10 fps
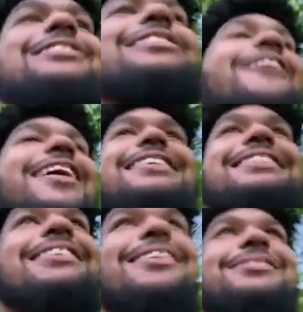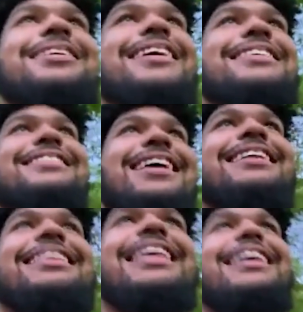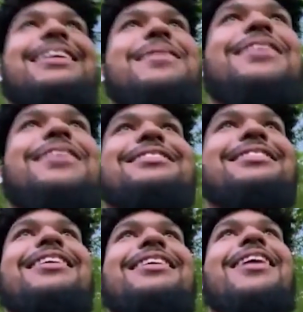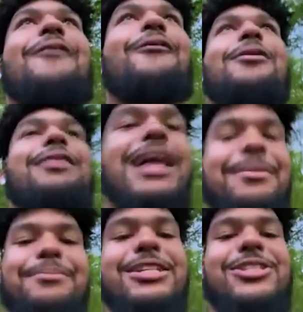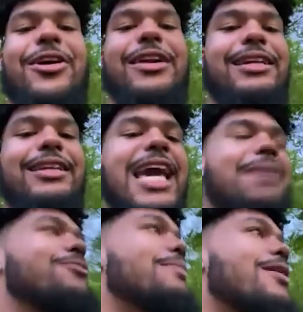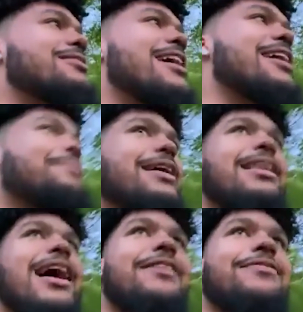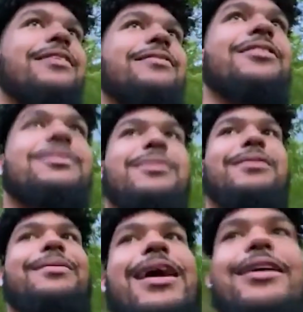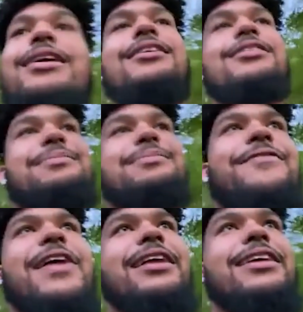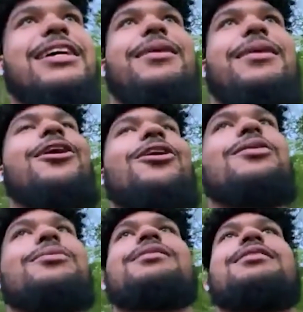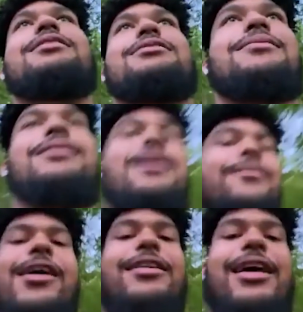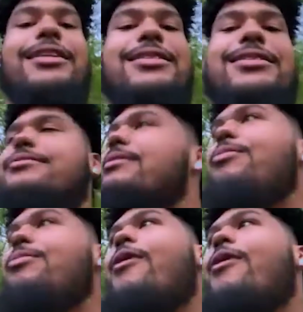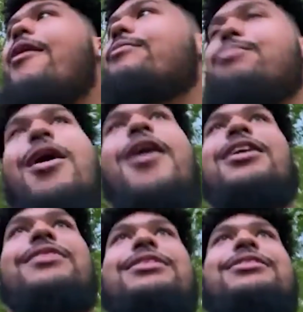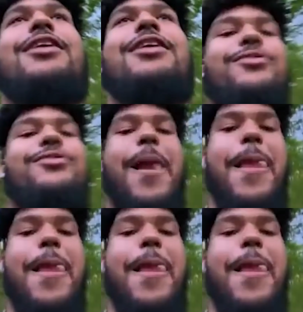crazy, you know what I'm saying? Just, like, thinking about just where, like, the journey and the game of football has taken me in life and for it to bring me back to my family and my home, something I'm very, like, just proud of and excited for.